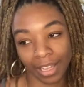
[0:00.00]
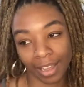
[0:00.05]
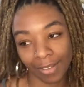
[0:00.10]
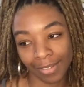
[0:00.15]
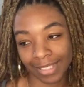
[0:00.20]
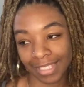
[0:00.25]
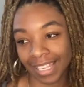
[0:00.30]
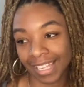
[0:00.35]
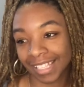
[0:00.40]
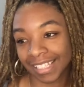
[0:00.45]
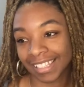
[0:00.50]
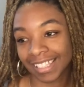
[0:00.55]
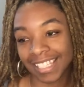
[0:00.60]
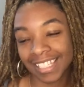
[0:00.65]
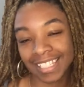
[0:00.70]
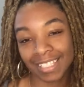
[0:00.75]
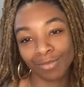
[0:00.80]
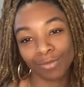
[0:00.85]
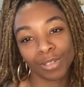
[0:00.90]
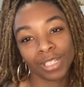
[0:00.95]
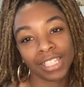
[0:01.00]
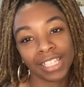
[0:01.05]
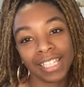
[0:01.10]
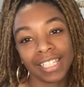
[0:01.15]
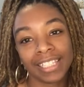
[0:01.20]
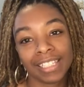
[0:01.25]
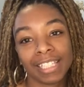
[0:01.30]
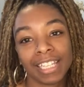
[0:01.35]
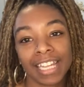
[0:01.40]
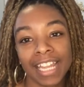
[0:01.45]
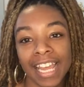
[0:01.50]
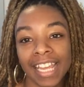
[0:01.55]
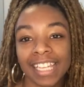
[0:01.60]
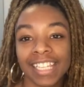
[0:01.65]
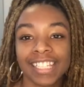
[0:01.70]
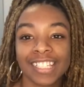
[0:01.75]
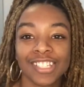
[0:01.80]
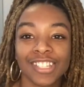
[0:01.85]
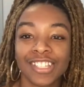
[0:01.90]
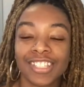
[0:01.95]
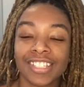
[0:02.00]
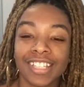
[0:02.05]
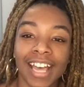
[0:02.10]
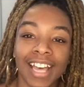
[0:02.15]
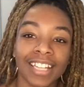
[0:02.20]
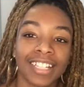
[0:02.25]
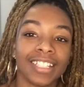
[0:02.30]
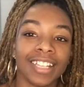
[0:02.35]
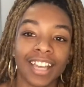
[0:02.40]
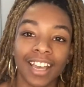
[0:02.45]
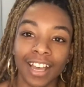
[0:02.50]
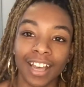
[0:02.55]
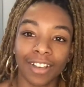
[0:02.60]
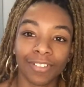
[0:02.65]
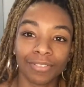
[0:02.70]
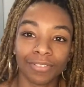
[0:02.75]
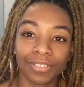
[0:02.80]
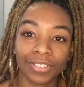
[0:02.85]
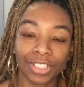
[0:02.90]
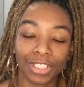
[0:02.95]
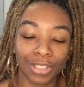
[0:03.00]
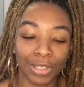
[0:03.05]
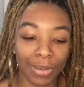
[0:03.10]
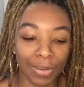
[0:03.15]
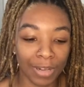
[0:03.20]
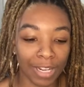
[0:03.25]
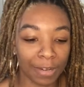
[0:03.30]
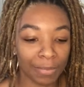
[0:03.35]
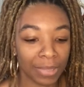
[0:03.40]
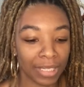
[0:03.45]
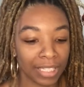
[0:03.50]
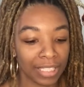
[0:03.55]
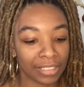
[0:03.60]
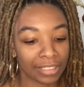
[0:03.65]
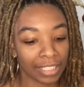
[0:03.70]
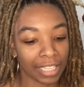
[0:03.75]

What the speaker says: I was like, the neck is just not enough. You know what I mean?